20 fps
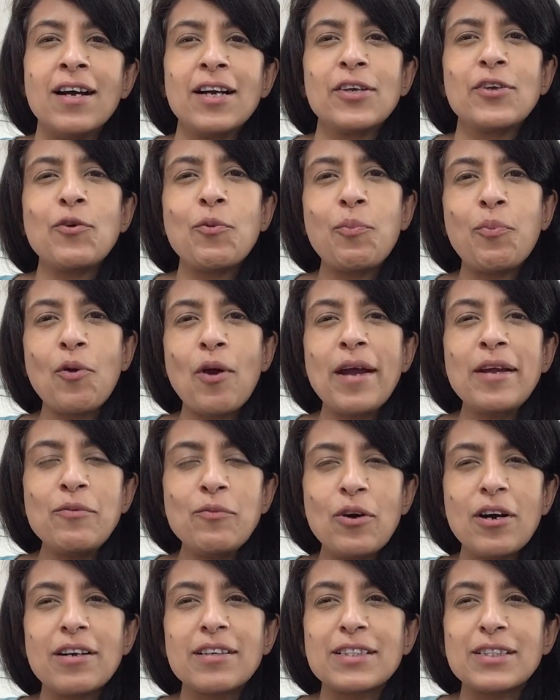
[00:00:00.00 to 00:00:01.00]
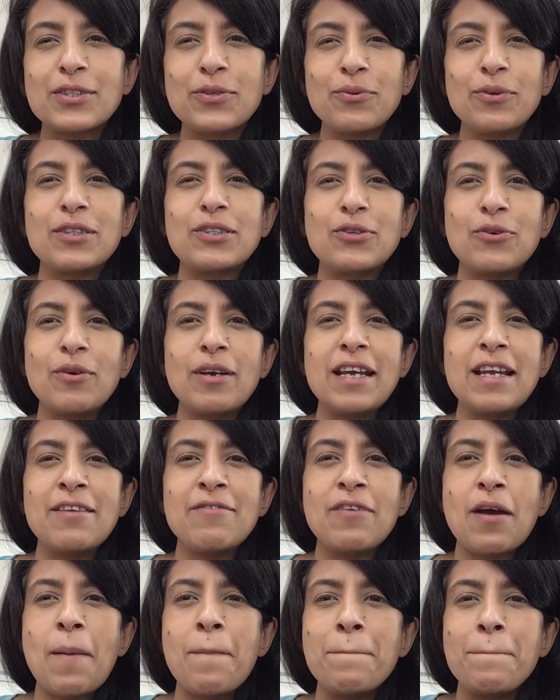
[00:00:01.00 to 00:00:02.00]
your brain works to retrieve
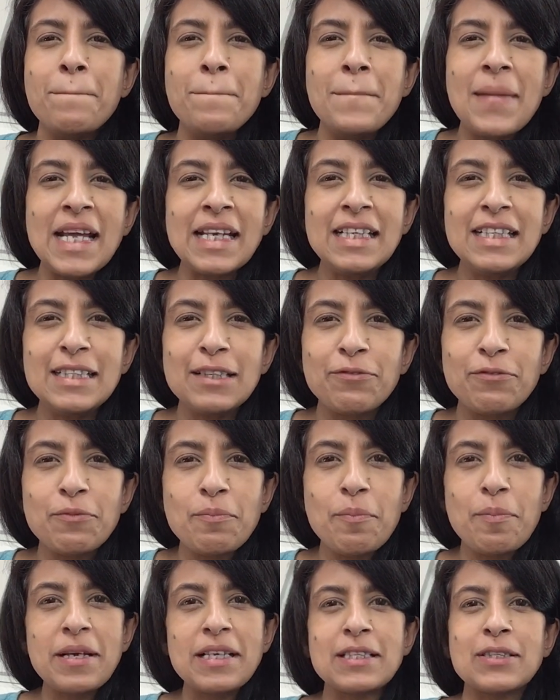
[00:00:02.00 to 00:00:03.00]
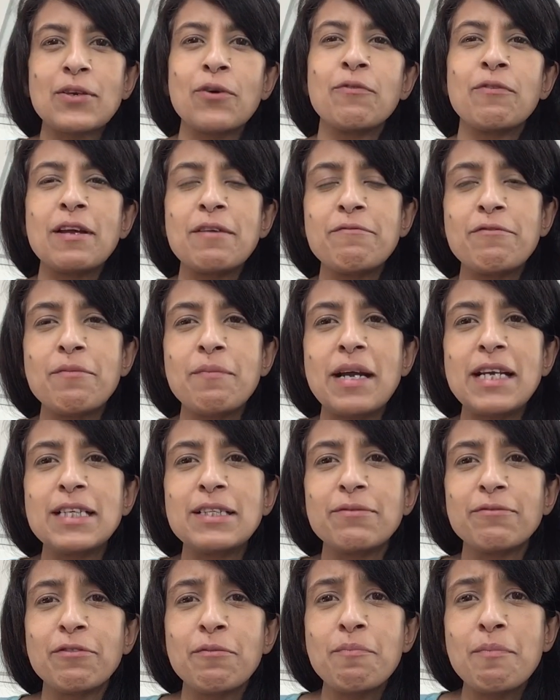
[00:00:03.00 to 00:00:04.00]
many different bits of
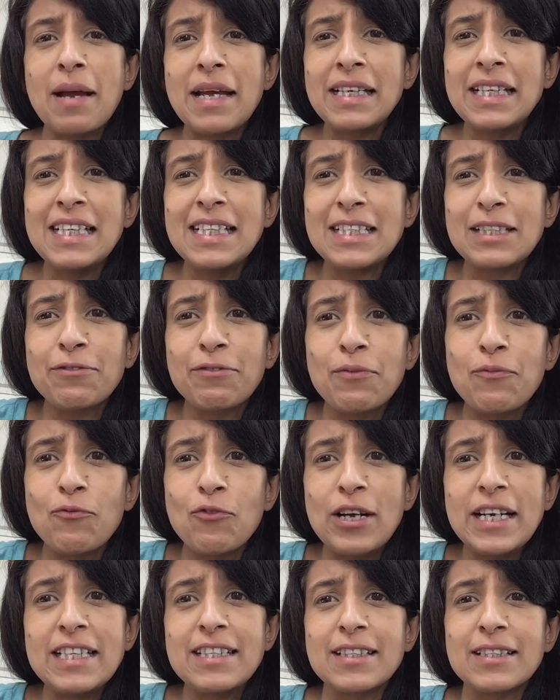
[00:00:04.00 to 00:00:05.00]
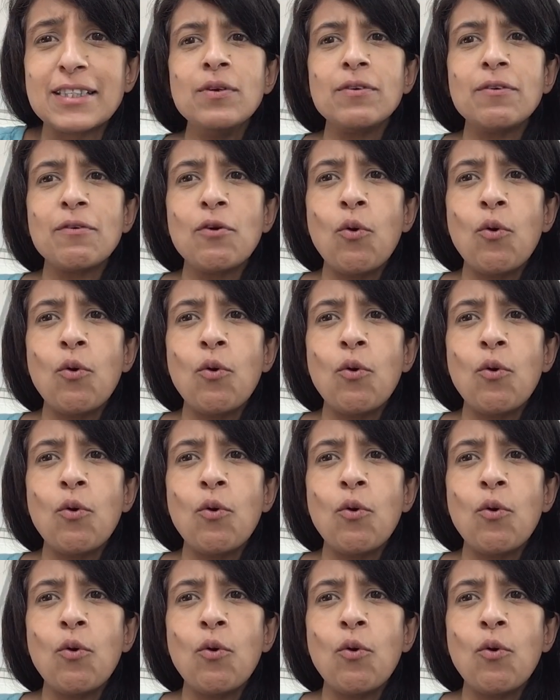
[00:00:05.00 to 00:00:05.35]
information from many different regions.